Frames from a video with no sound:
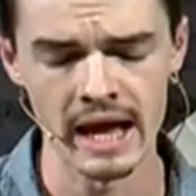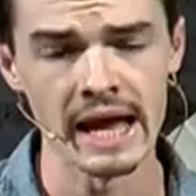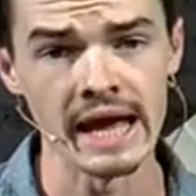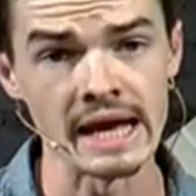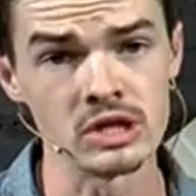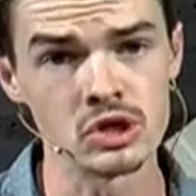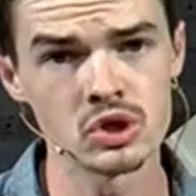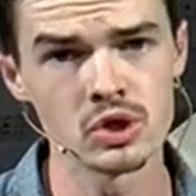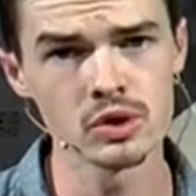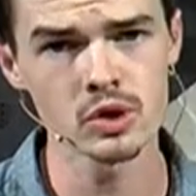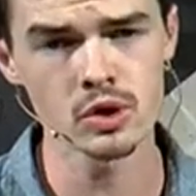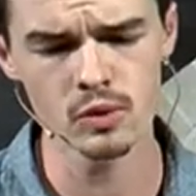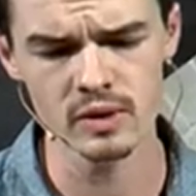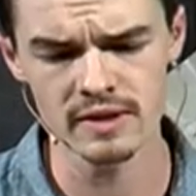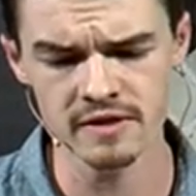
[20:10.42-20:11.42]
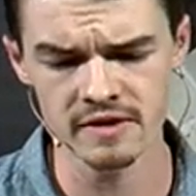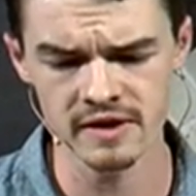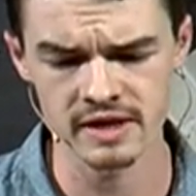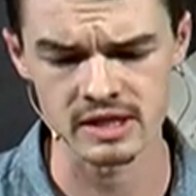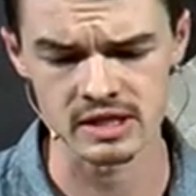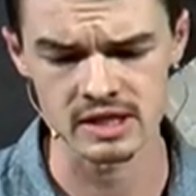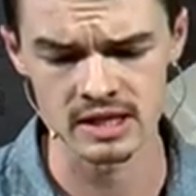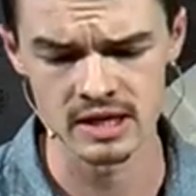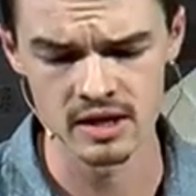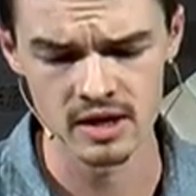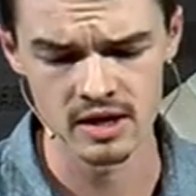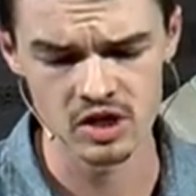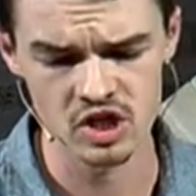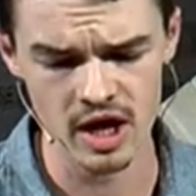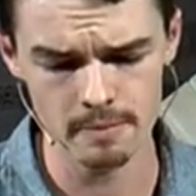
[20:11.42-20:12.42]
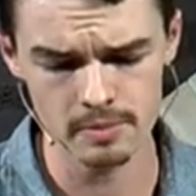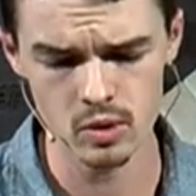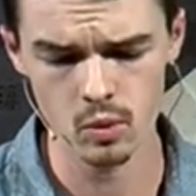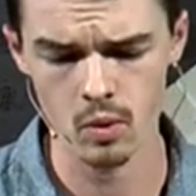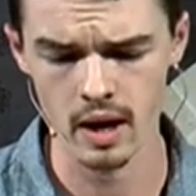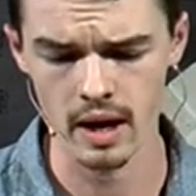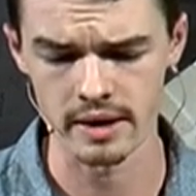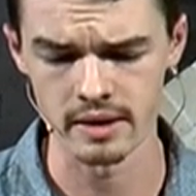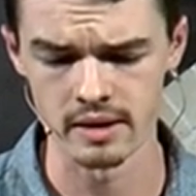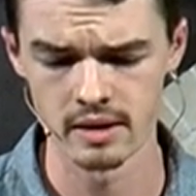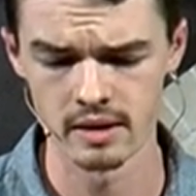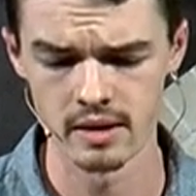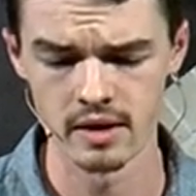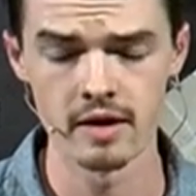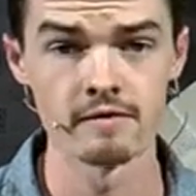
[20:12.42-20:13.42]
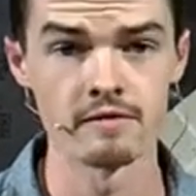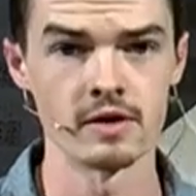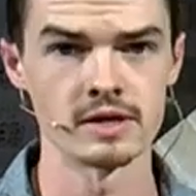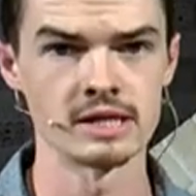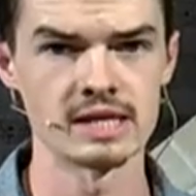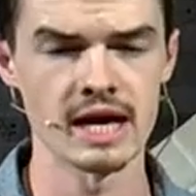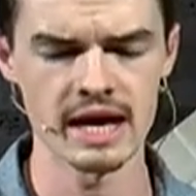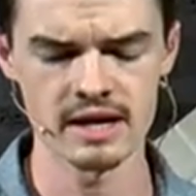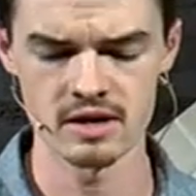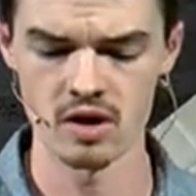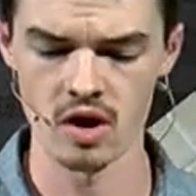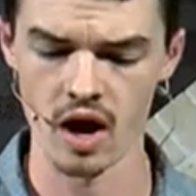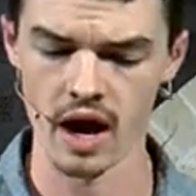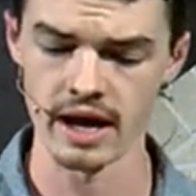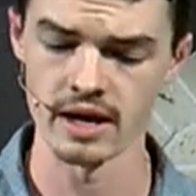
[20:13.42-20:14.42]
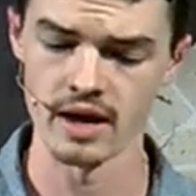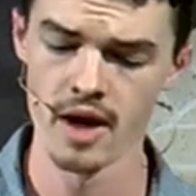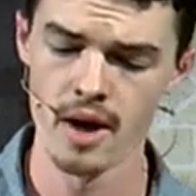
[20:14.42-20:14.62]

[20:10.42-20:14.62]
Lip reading: In 2 Corinthians chapter 1, verses 8 and 9,